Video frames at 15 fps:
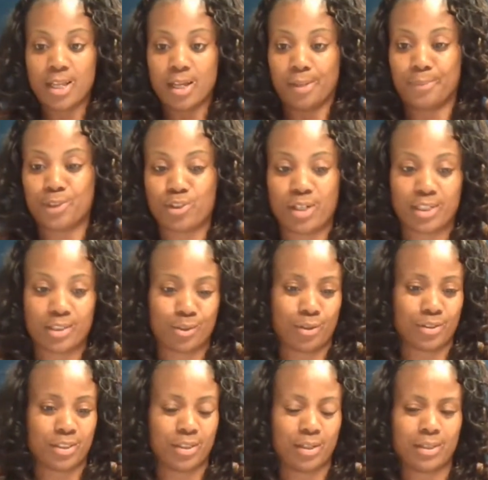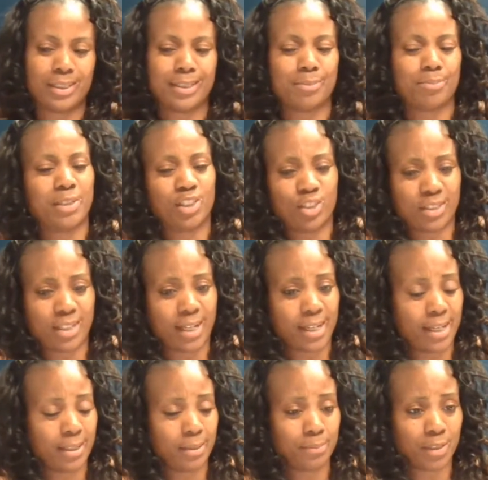I'm gonna try to talk to y'all as much as I
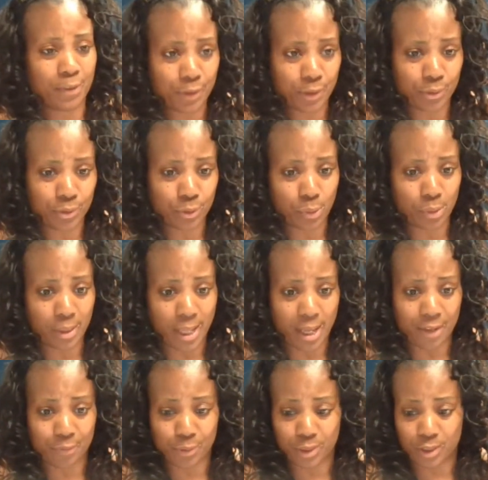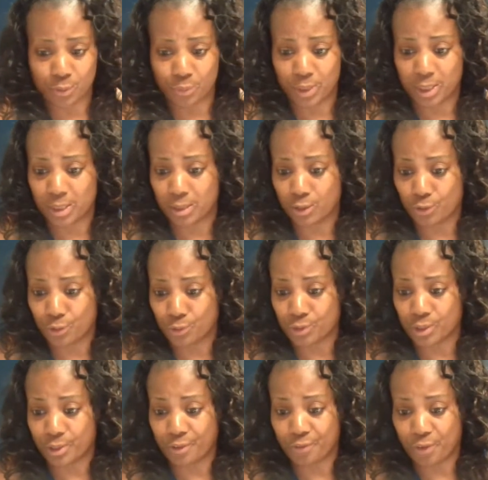can. I'm definitely gonna do a live once a week, either
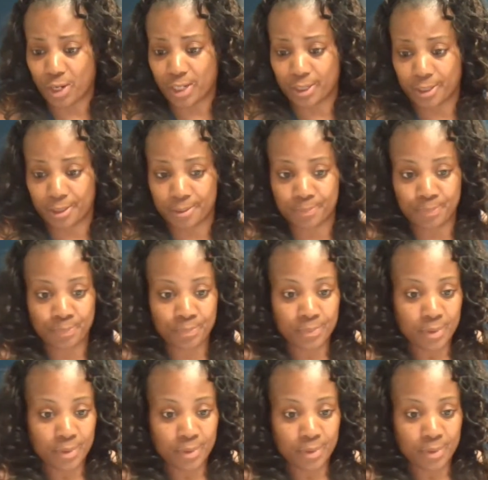Thursday or Friday.